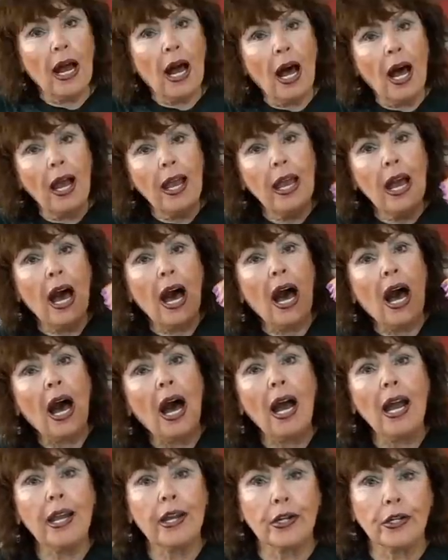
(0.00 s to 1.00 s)
I
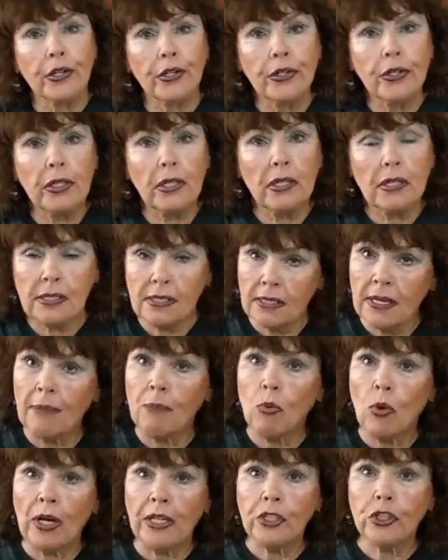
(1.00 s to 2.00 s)
hired
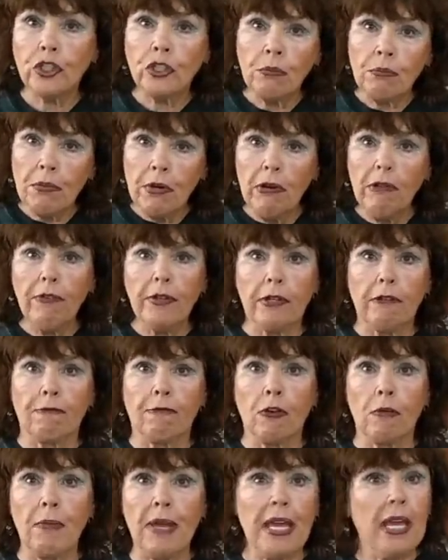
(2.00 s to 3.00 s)
someone to move it
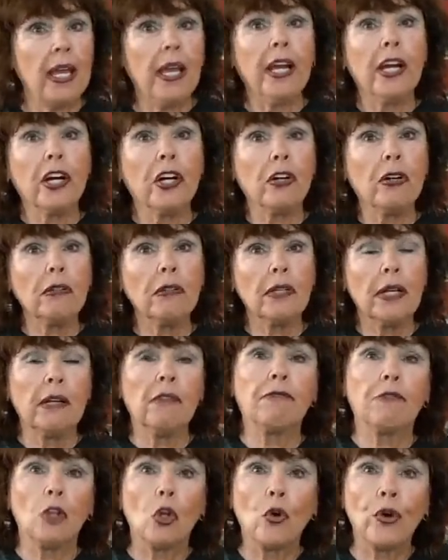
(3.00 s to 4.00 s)
for me here
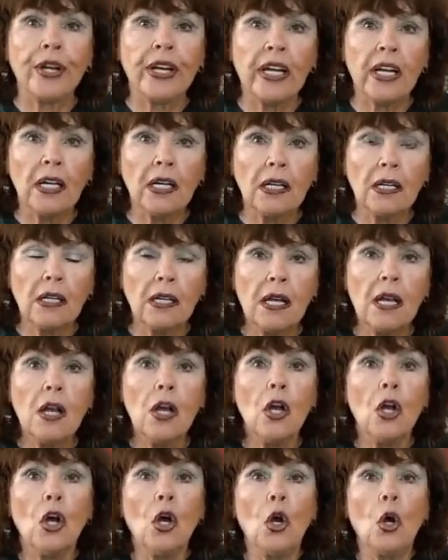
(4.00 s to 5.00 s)
in Florida,
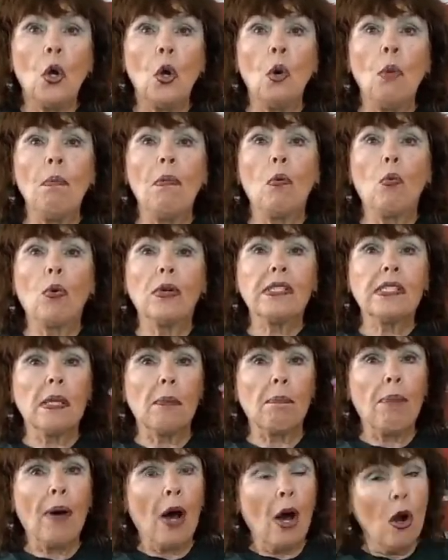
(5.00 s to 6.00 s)
whom were
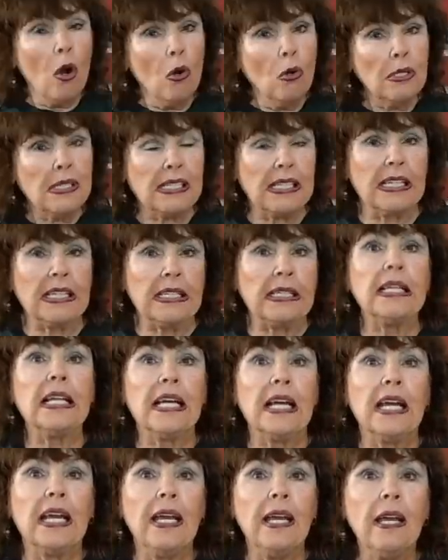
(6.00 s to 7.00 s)

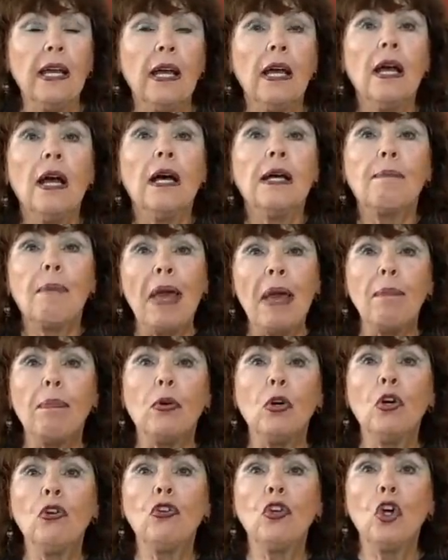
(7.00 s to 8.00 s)
supposedly people
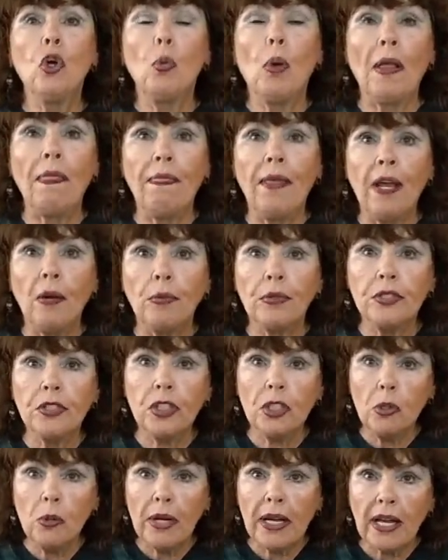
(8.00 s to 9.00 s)
who knew what they were
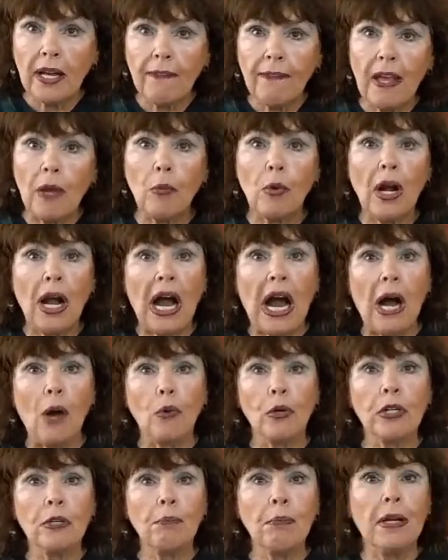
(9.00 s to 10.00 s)
doing. They were
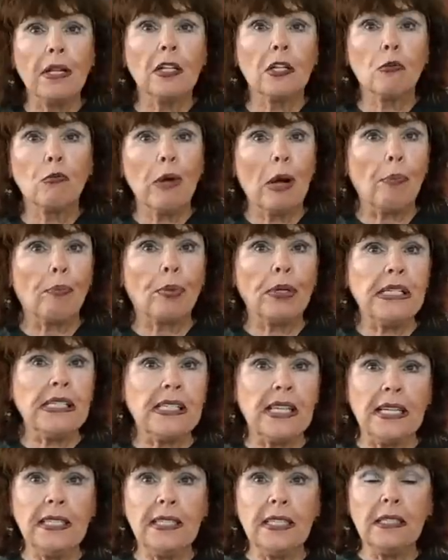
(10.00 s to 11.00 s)
Howard Miller
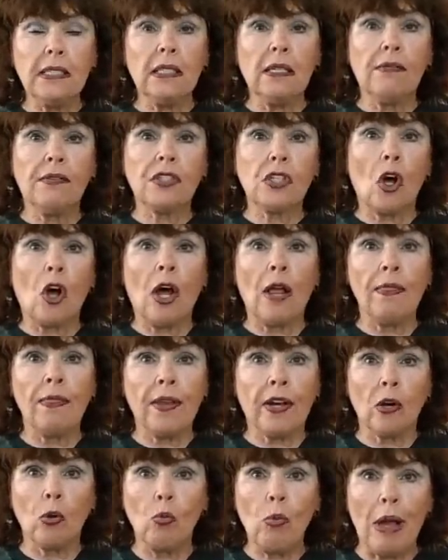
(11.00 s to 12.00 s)
representatives on
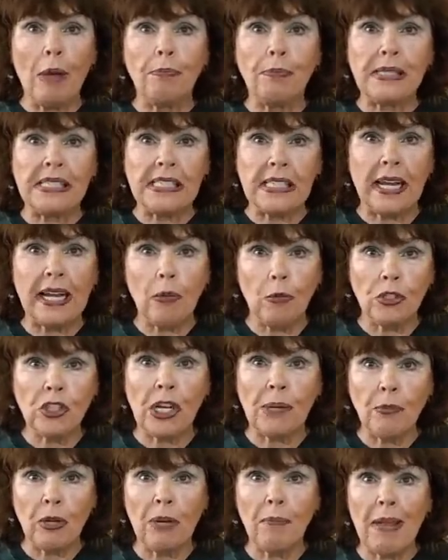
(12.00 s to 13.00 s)
their website, which
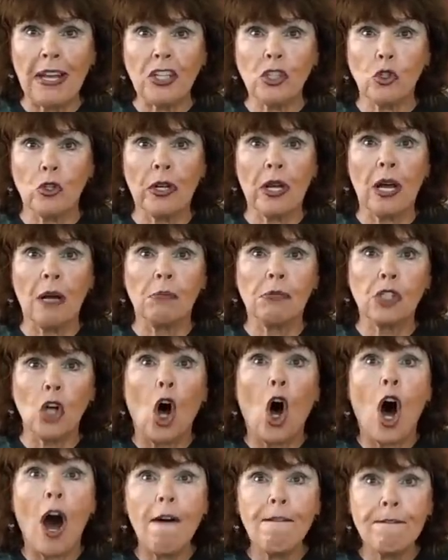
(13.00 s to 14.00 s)
I'm going to make sure comes
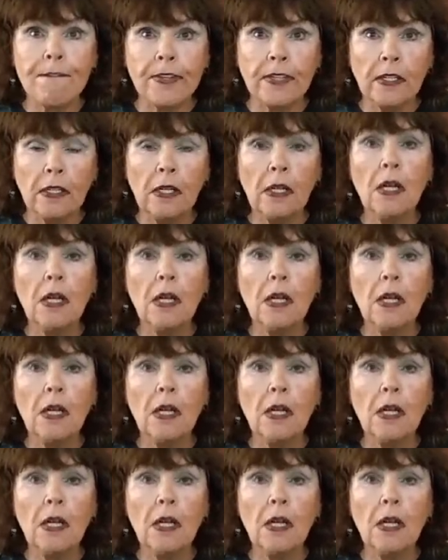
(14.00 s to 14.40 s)
off.